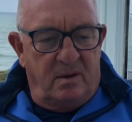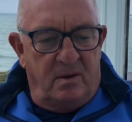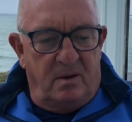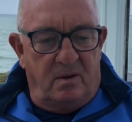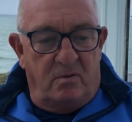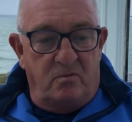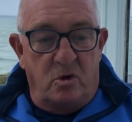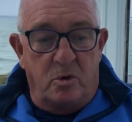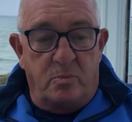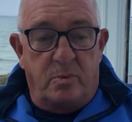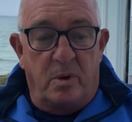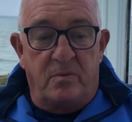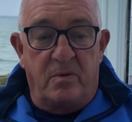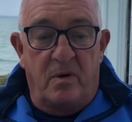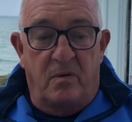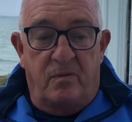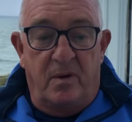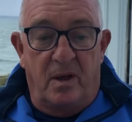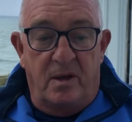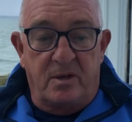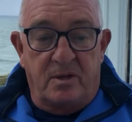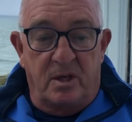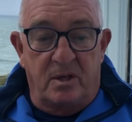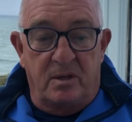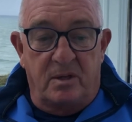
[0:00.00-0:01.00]
Rupert
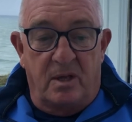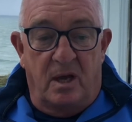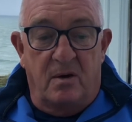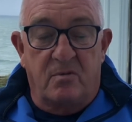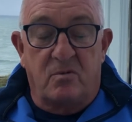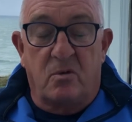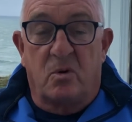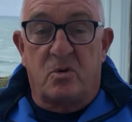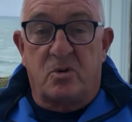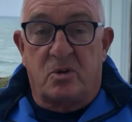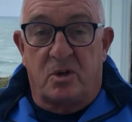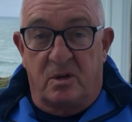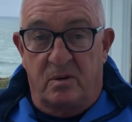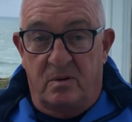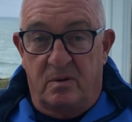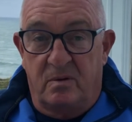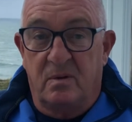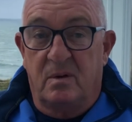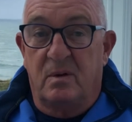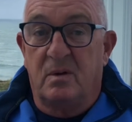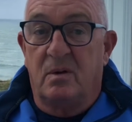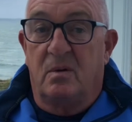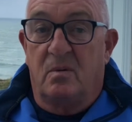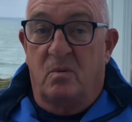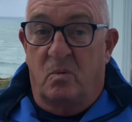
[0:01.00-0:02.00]
reflected that Roger
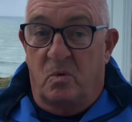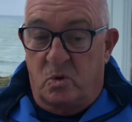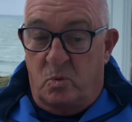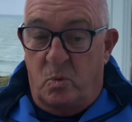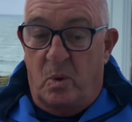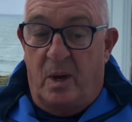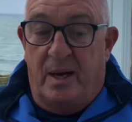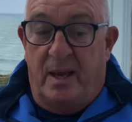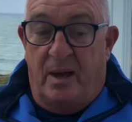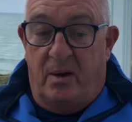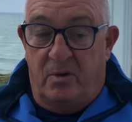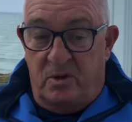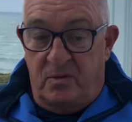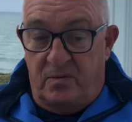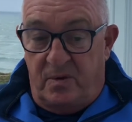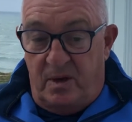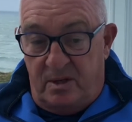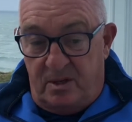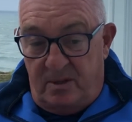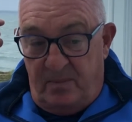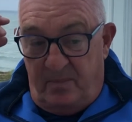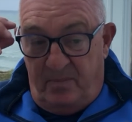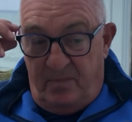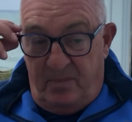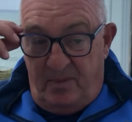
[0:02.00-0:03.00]
was well out of it,
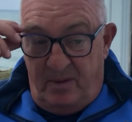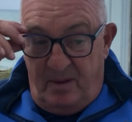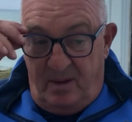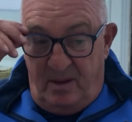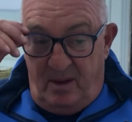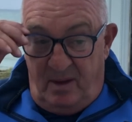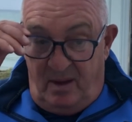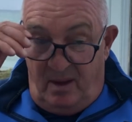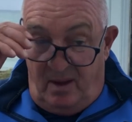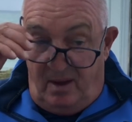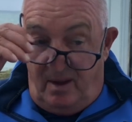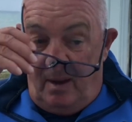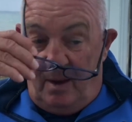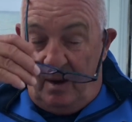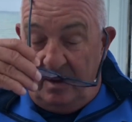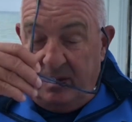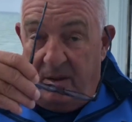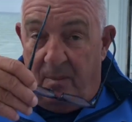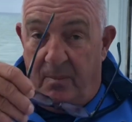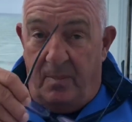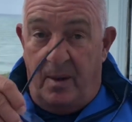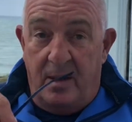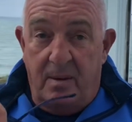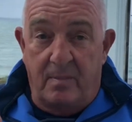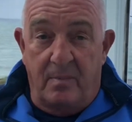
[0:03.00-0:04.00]
and the
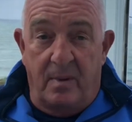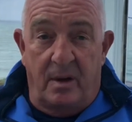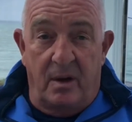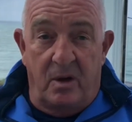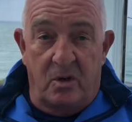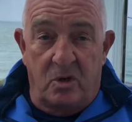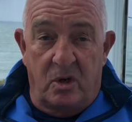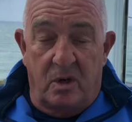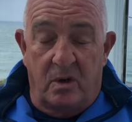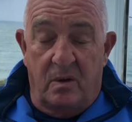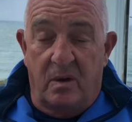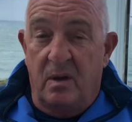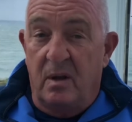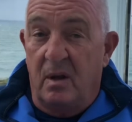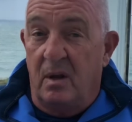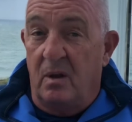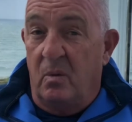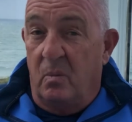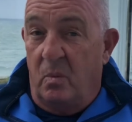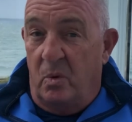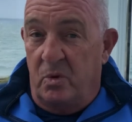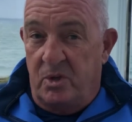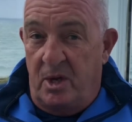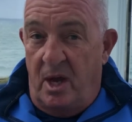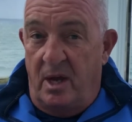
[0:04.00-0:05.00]
bank manager
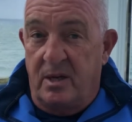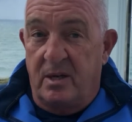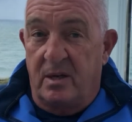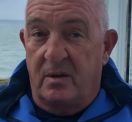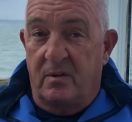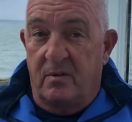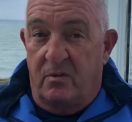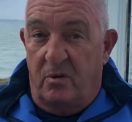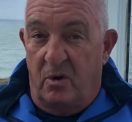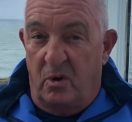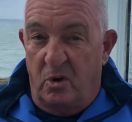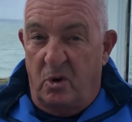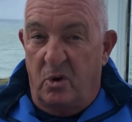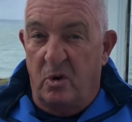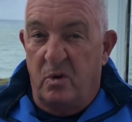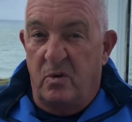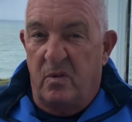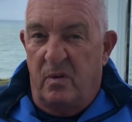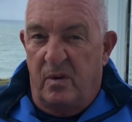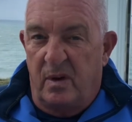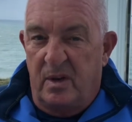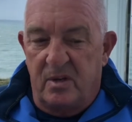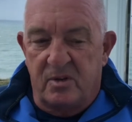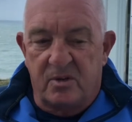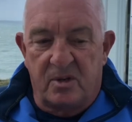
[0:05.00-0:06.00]
was heading for a good
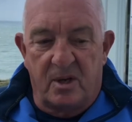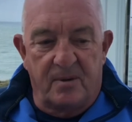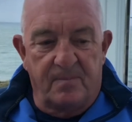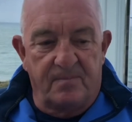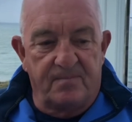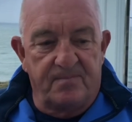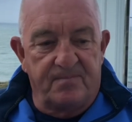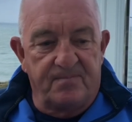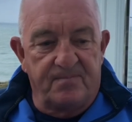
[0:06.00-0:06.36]
fleecing.